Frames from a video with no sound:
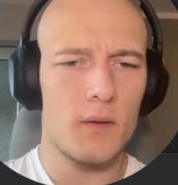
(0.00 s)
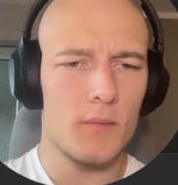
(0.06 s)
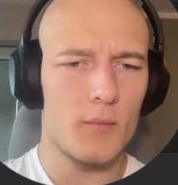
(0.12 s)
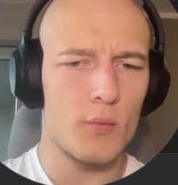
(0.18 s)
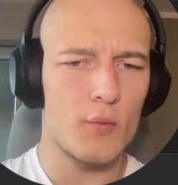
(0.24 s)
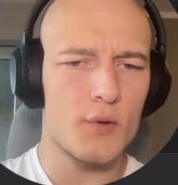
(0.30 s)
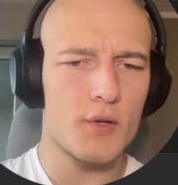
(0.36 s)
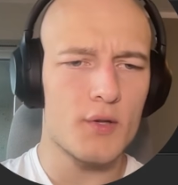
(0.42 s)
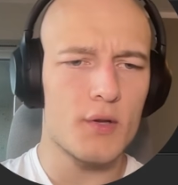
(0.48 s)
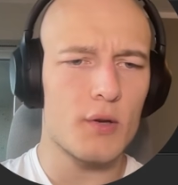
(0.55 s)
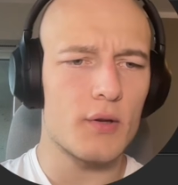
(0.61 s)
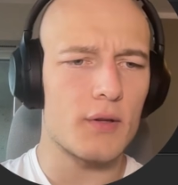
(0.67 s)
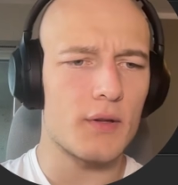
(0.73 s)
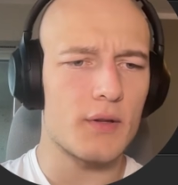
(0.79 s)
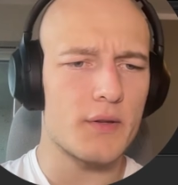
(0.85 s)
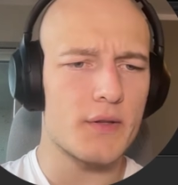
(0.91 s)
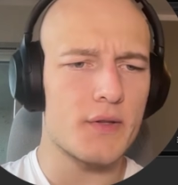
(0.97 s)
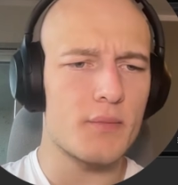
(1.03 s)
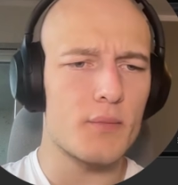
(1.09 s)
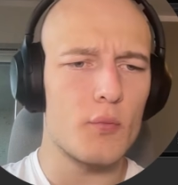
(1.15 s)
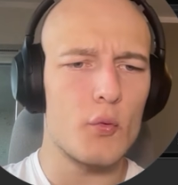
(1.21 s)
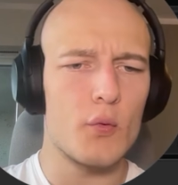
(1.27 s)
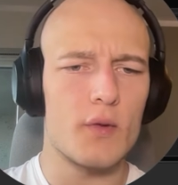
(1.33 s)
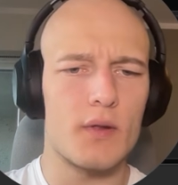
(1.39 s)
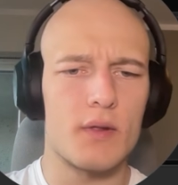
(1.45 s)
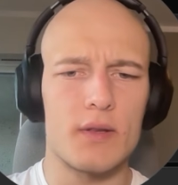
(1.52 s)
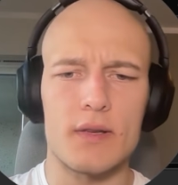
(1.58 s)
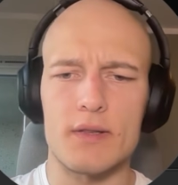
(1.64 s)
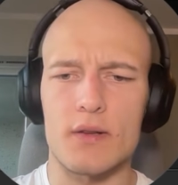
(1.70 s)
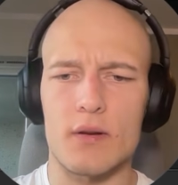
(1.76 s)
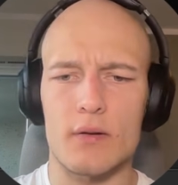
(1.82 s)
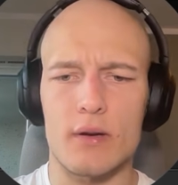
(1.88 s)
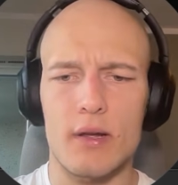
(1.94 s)
We're just looking to smooth these
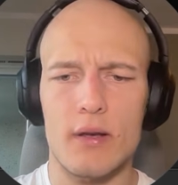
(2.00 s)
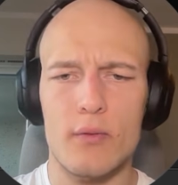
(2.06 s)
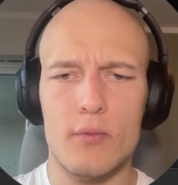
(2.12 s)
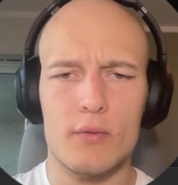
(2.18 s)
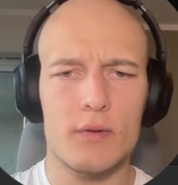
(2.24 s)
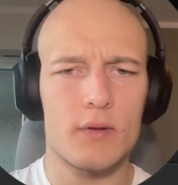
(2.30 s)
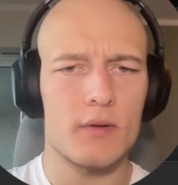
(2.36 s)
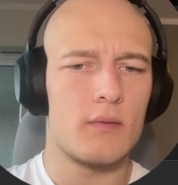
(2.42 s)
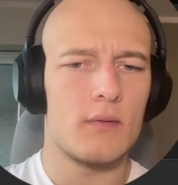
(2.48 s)
all out.